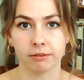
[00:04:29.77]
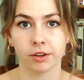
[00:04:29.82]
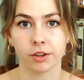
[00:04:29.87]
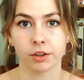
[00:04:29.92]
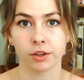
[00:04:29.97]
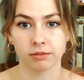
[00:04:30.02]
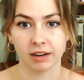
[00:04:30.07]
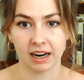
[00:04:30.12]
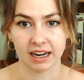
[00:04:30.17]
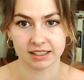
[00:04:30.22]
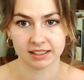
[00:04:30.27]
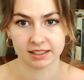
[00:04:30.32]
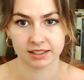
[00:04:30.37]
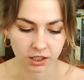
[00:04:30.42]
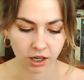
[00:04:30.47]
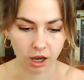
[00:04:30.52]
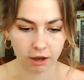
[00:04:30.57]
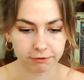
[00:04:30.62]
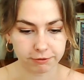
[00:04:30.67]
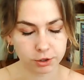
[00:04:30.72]
the rest.
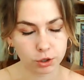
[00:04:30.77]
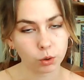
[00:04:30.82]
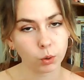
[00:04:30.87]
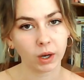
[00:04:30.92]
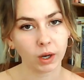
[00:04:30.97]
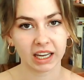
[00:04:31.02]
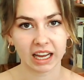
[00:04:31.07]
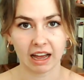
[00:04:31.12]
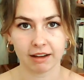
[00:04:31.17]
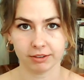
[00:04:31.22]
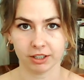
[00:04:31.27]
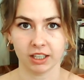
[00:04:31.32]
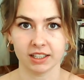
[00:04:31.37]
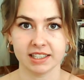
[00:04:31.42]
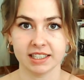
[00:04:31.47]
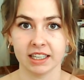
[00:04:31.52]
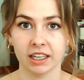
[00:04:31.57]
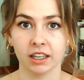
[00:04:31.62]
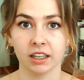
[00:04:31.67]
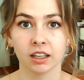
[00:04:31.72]
A few quick caveats
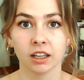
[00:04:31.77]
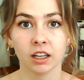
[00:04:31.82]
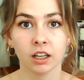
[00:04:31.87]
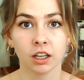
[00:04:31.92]
here.